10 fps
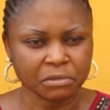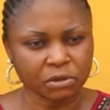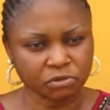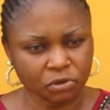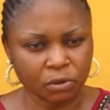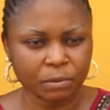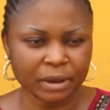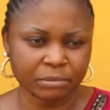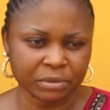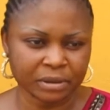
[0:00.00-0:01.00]
uh, some
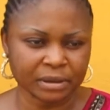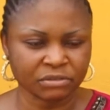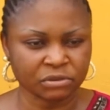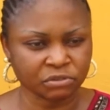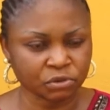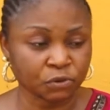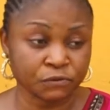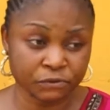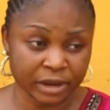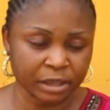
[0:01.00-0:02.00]
might be as a result
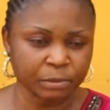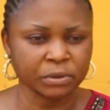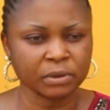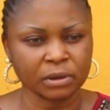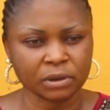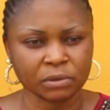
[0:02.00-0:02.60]
of rape. You